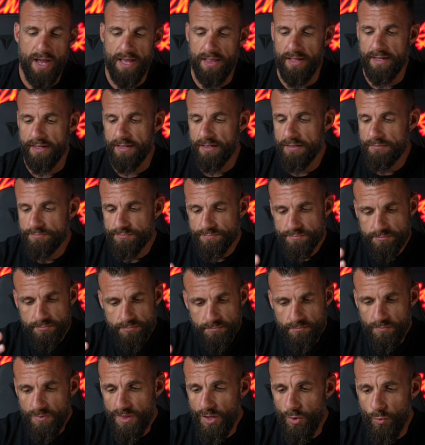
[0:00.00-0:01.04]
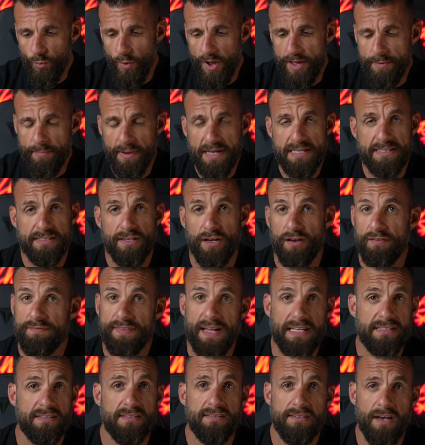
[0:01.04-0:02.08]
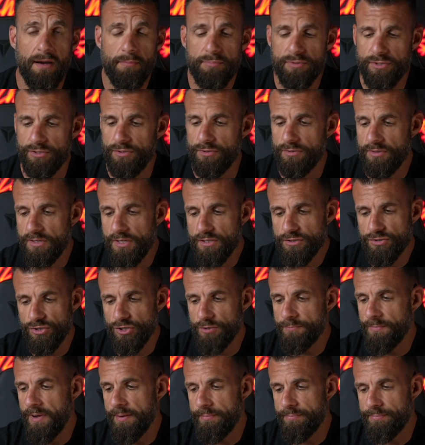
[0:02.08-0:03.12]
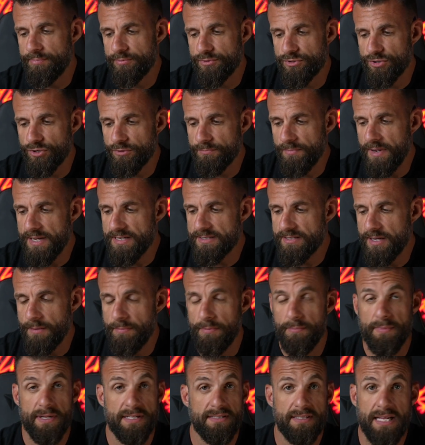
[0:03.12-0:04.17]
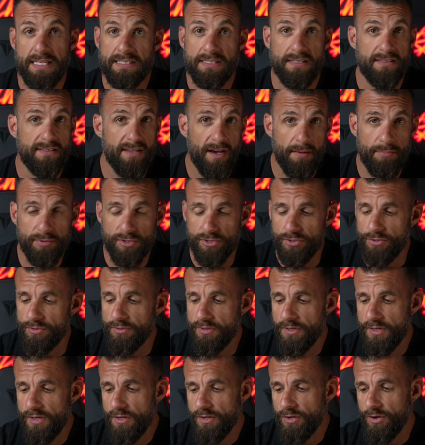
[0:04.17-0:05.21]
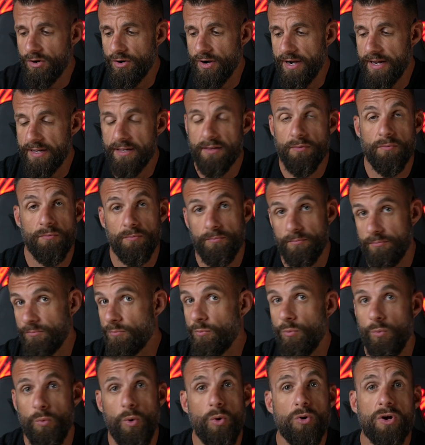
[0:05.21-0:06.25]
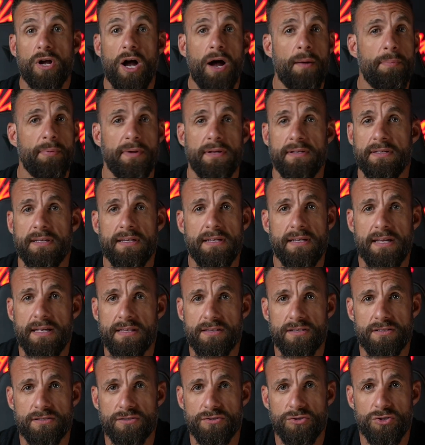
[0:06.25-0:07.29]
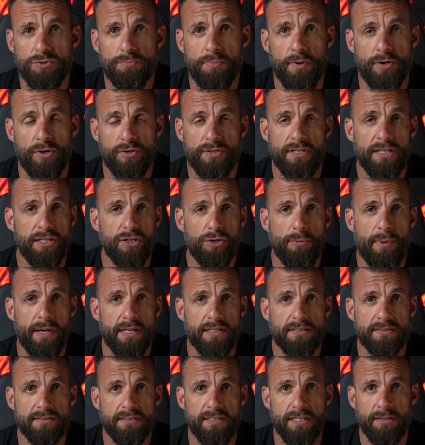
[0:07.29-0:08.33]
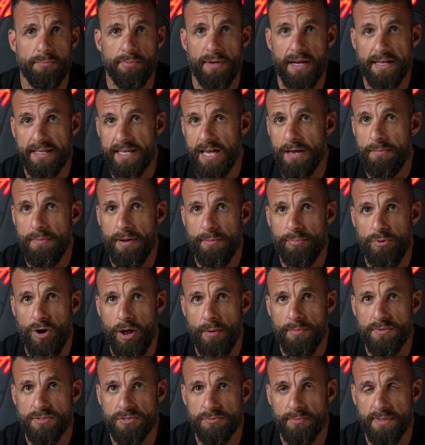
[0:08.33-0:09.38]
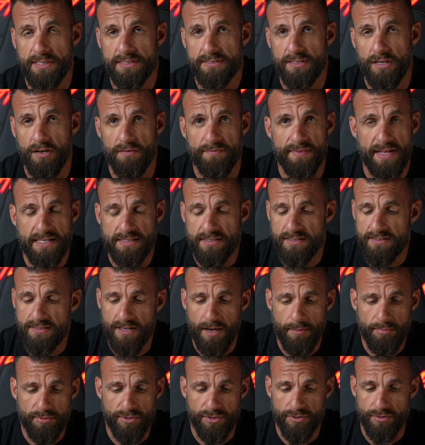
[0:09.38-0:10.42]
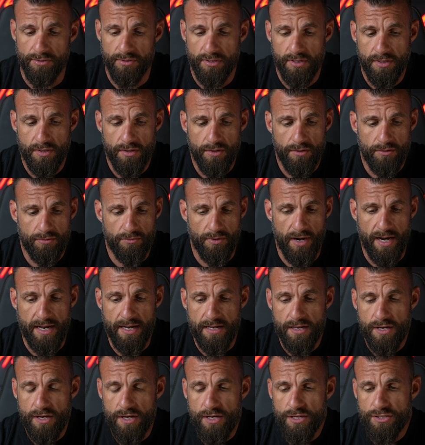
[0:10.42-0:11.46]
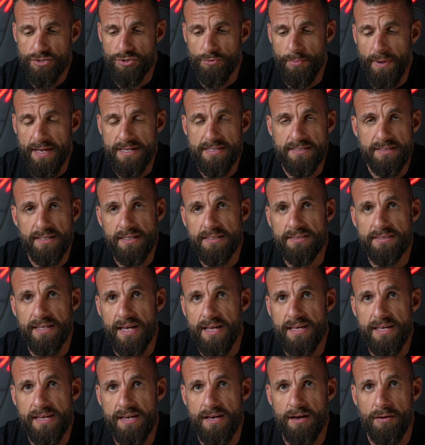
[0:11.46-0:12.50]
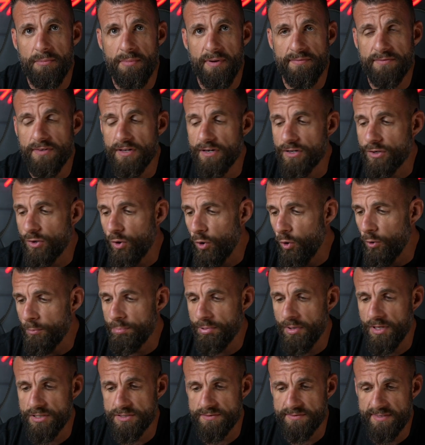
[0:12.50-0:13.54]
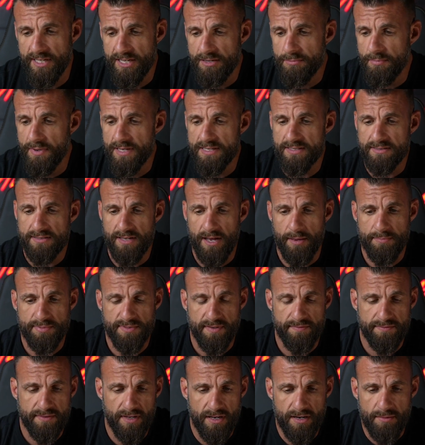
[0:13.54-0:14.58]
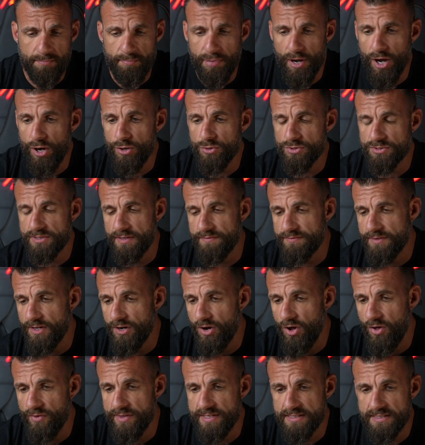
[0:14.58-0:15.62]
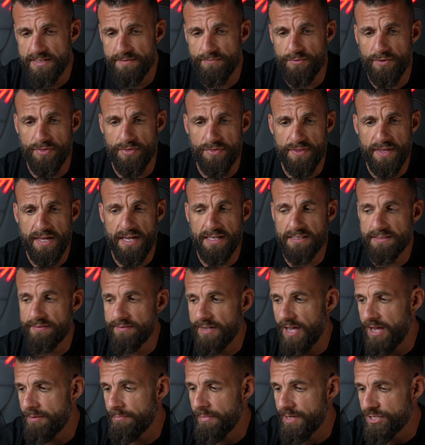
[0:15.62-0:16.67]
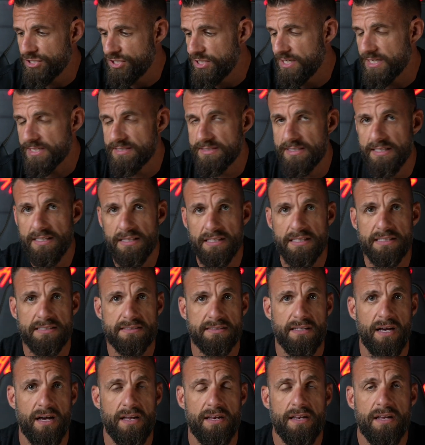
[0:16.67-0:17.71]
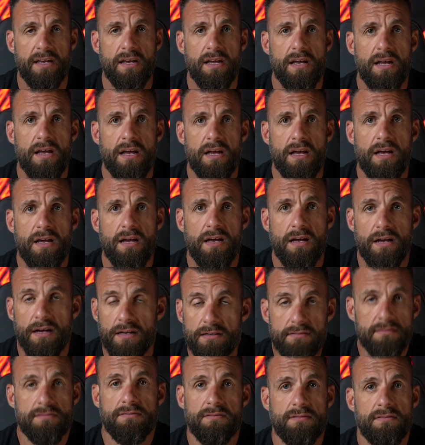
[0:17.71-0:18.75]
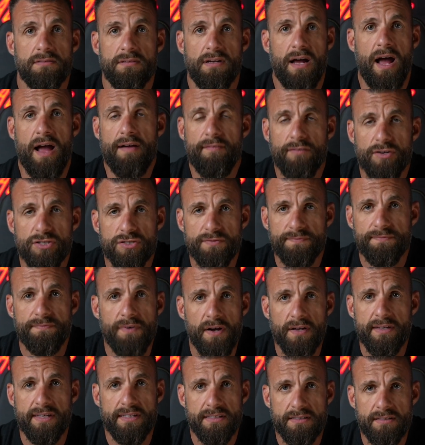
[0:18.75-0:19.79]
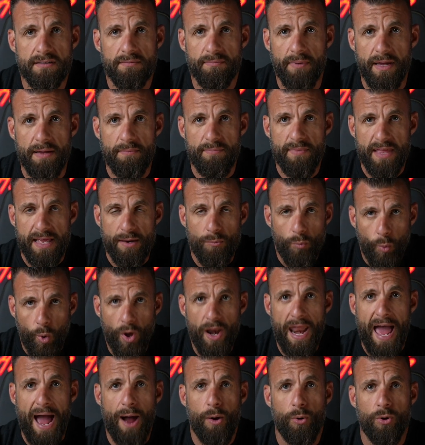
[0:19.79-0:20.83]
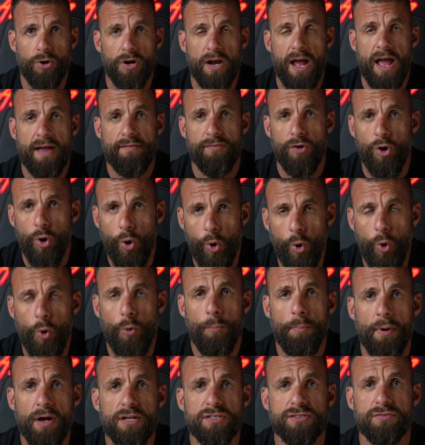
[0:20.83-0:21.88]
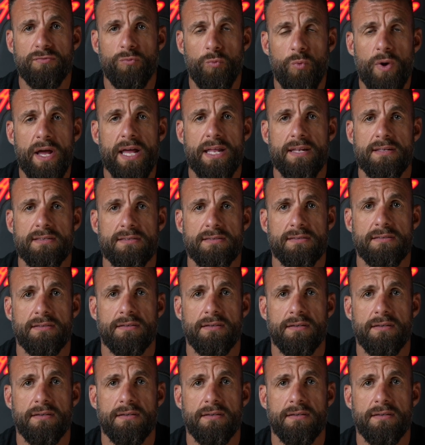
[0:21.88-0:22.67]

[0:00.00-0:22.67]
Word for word: Like weighed myself, that's a W. Took my took my supplements, that's a W. All right. Woke up and didn't hit the snooze button or didn't go back to sleep. I kept my promise to myself. That's a W right? So by 6 a.m., I've done a cold plunge, I've taken my subs, I've done a post, I've done all these different things, I've gotten my GSD list done. I have a fucking, in one hour, I have a whole bunch of wins.